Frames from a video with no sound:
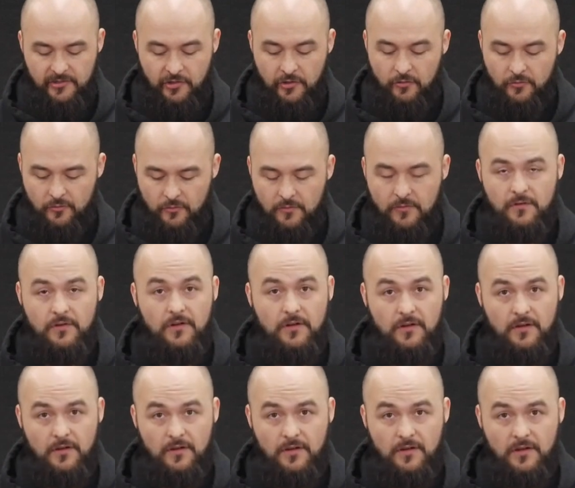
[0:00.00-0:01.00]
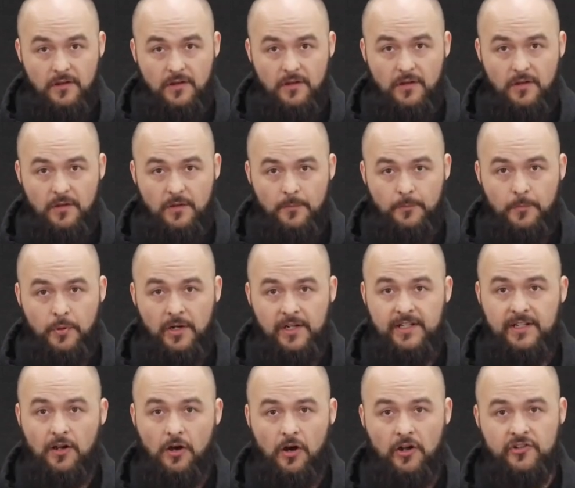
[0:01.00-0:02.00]
you put
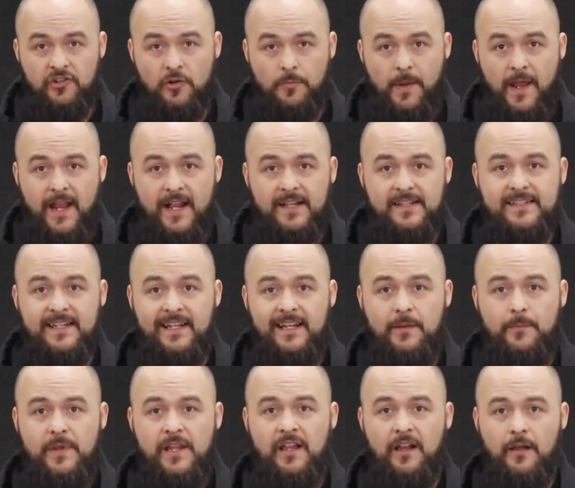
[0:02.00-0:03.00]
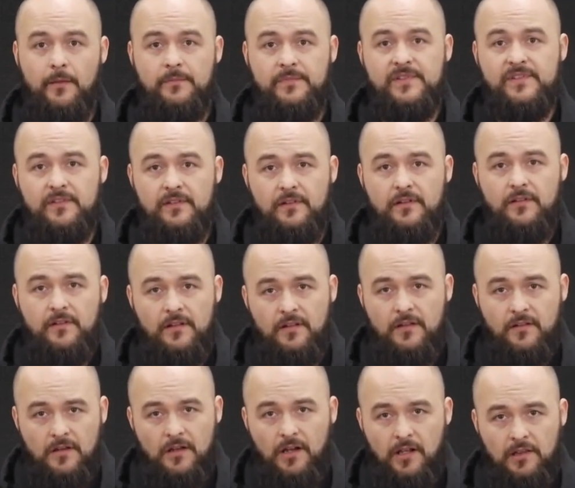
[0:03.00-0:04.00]
it on your pants, and it becomes
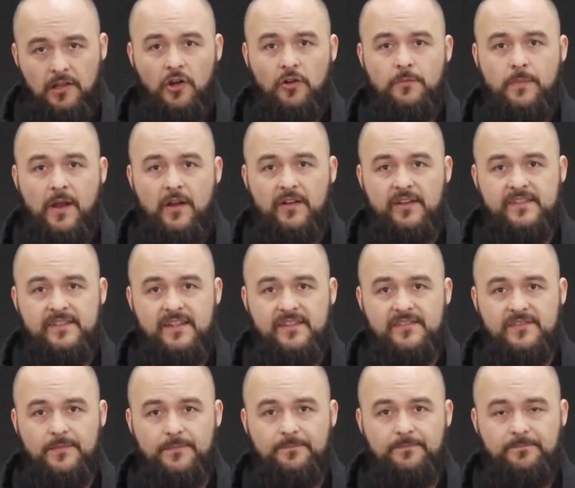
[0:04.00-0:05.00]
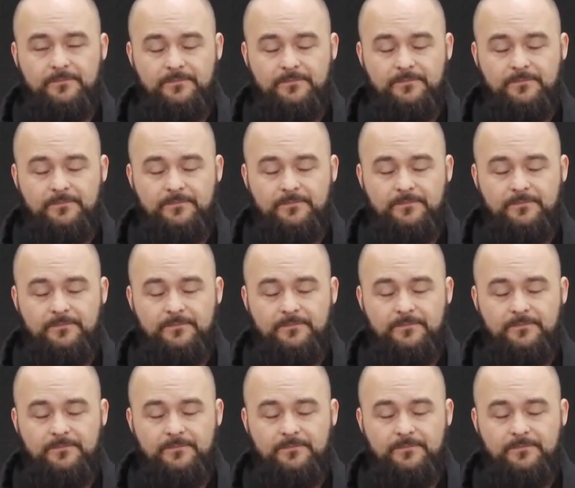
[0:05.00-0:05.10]
a load-bearing system.